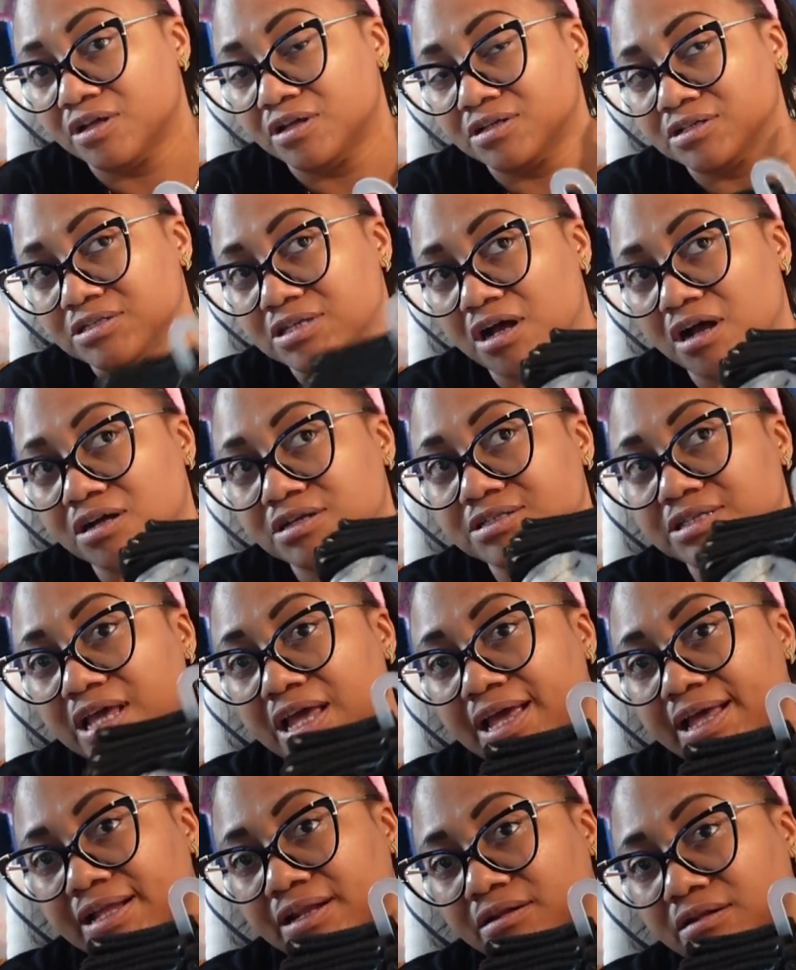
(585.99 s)
socks
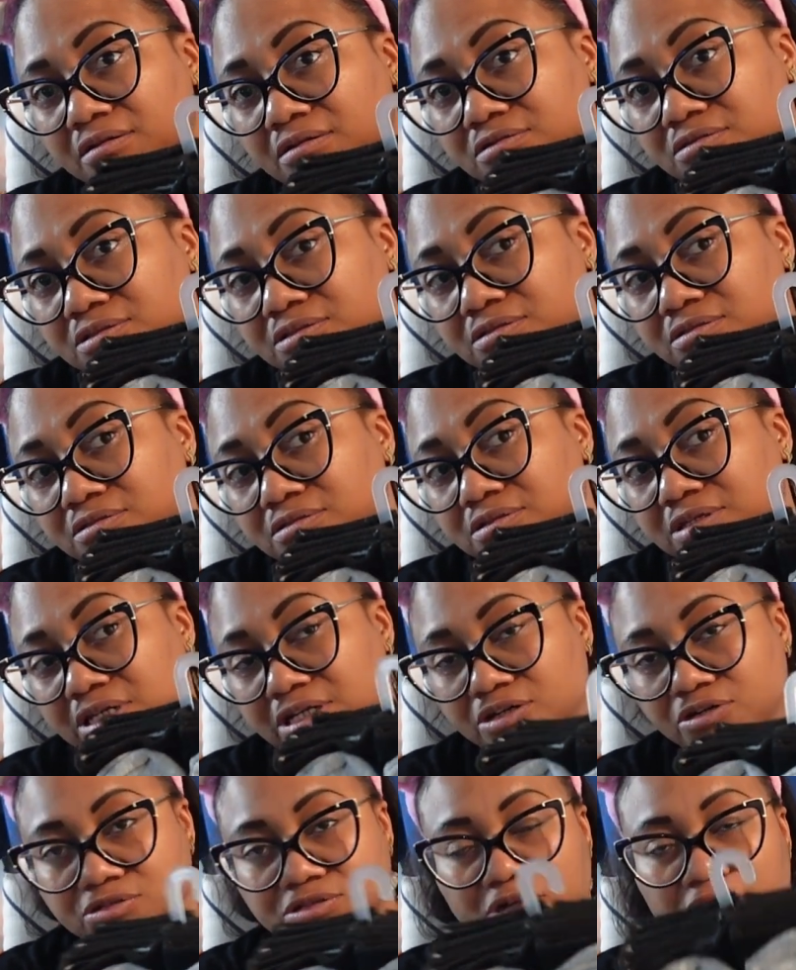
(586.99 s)
and
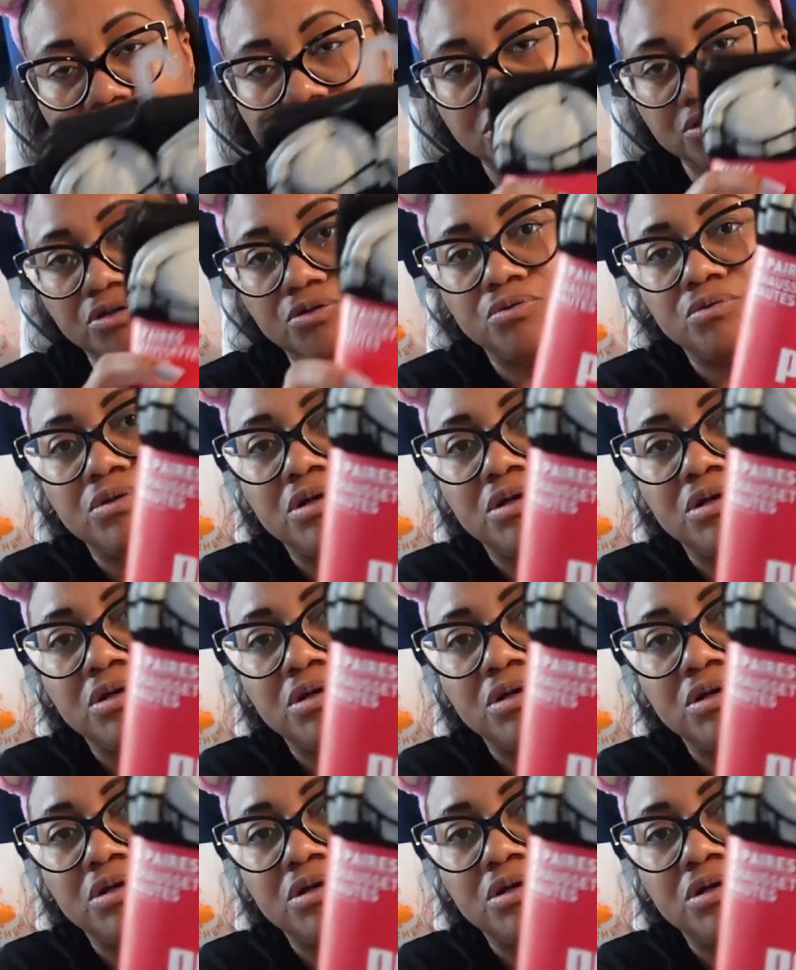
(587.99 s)
sneakers also.